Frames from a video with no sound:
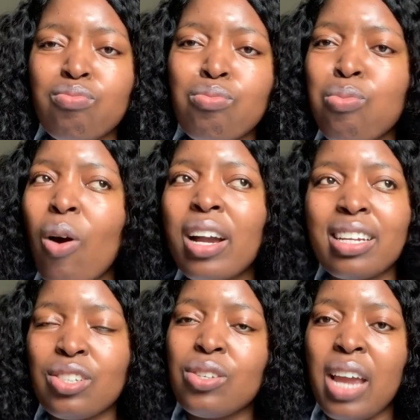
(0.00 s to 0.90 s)
walk
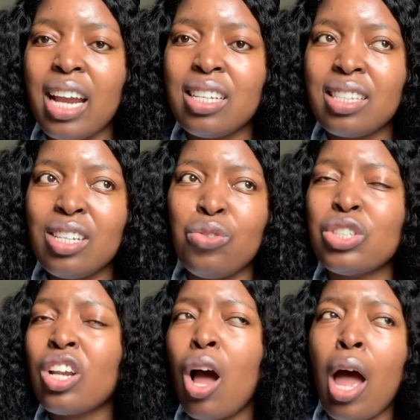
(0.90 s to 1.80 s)
into any
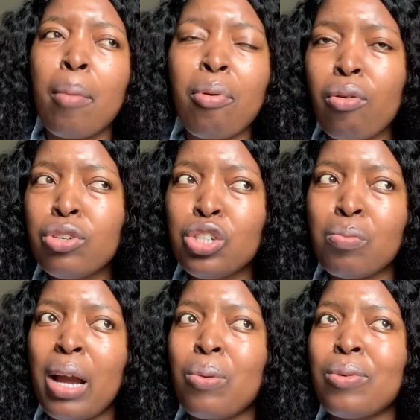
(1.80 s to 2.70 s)
situation, how I approach
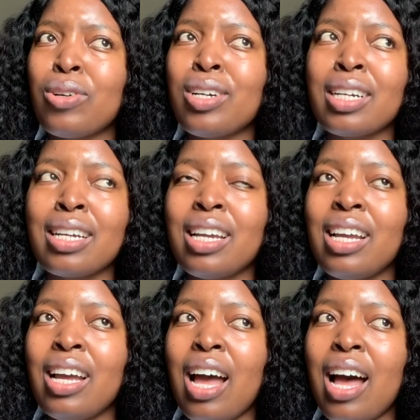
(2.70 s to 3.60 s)
my work.
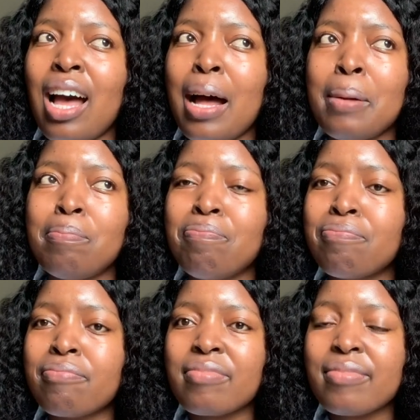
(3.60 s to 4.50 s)

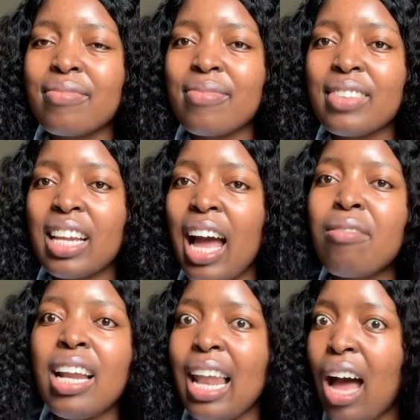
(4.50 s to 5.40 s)

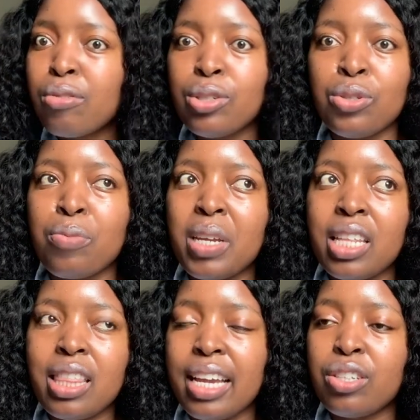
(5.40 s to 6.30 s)
I've allowed so many
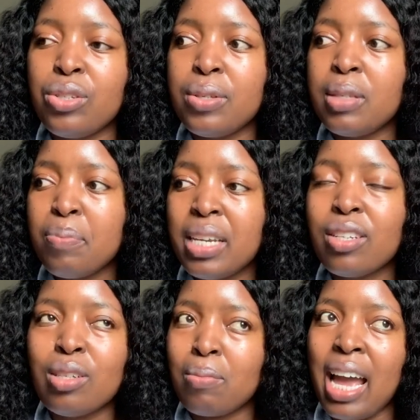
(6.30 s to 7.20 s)
things to
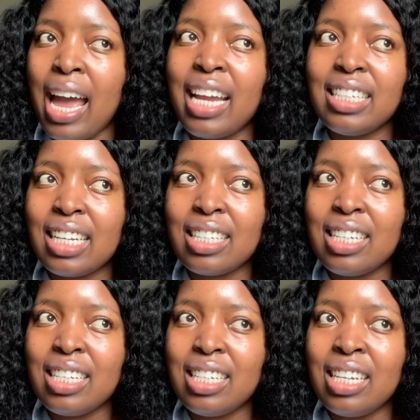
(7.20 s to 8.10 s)
speak to my
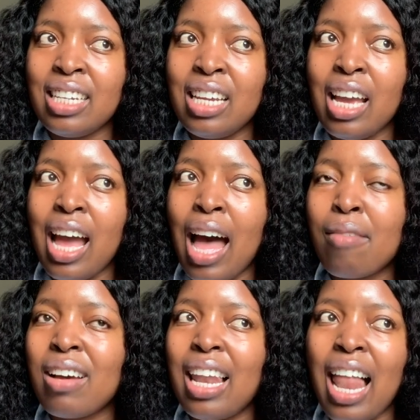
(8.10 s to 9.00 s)
identity.
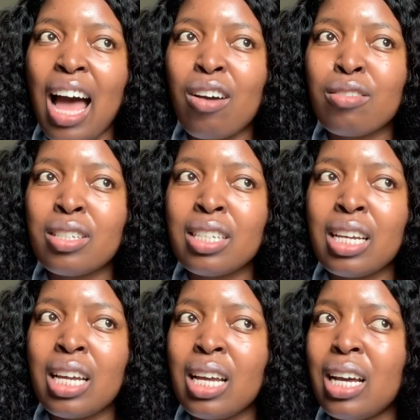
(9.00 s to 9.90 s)
I've allowed
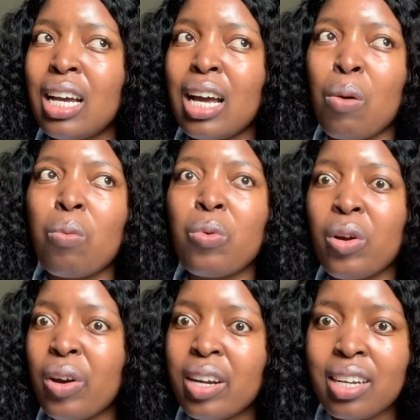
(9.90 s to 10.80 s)

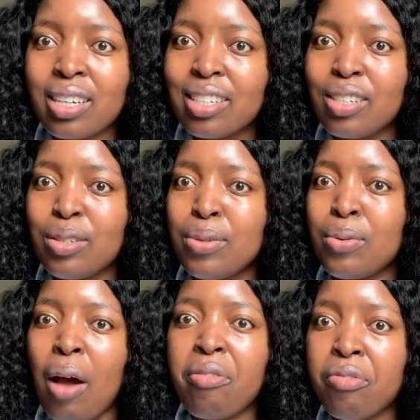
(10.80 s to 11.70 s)
work
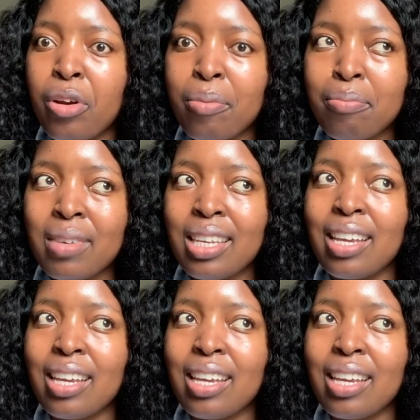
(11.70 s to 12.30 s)
to affirm me.